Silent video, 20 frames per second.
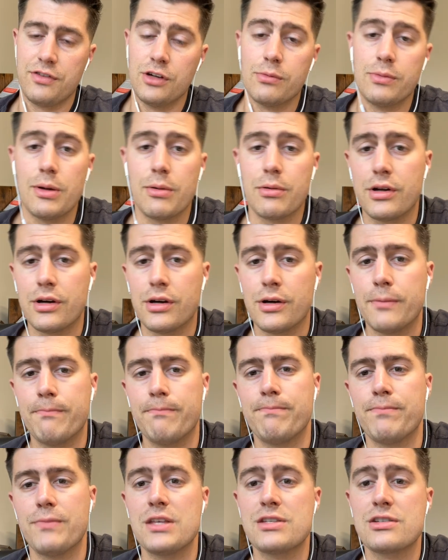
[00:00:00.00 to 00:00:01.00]
You'll be able to,
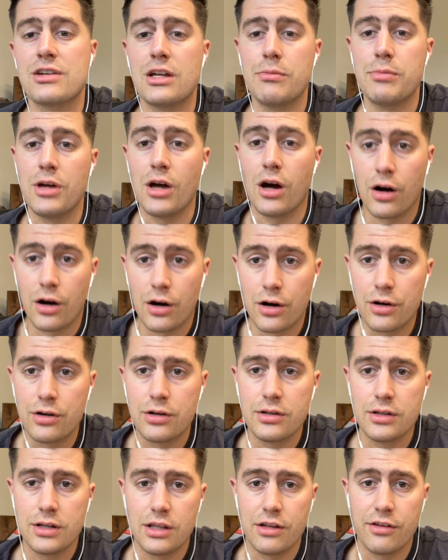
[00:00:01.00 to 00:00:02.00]
it's gonna be
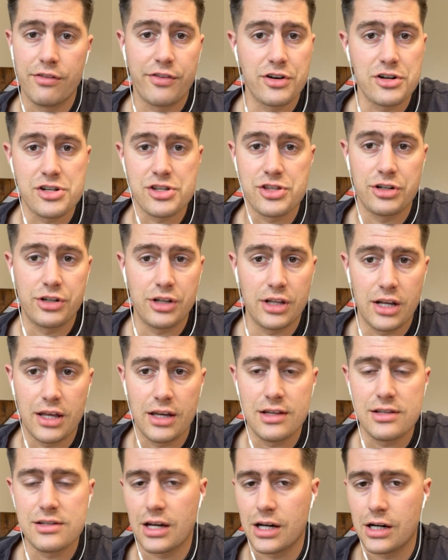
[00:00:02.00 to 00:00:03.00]
hard in the first 30
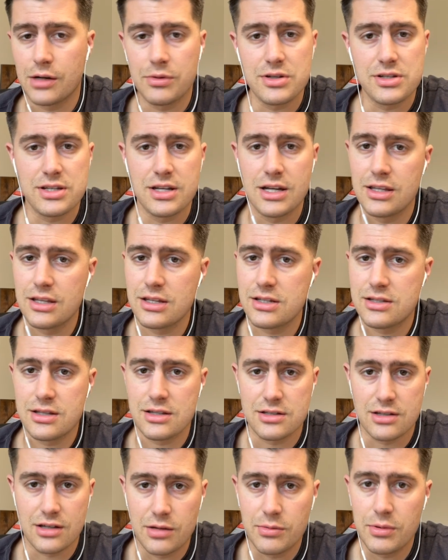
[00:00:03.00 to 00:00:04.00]
days. I always say this,
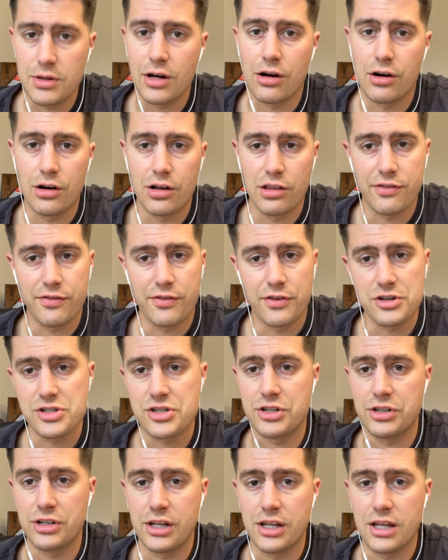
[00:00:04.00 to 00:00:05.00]
it's gonna be hard in the
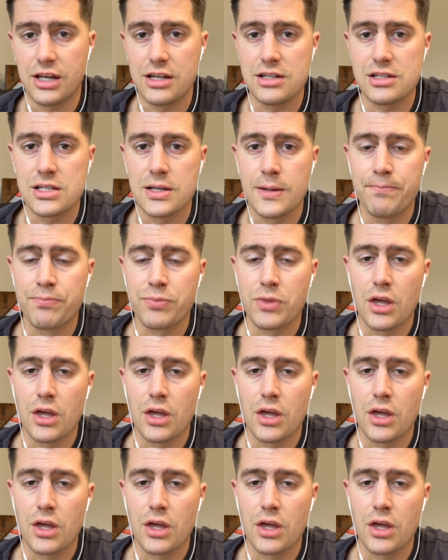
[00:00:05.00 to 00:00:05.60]
first 30 days.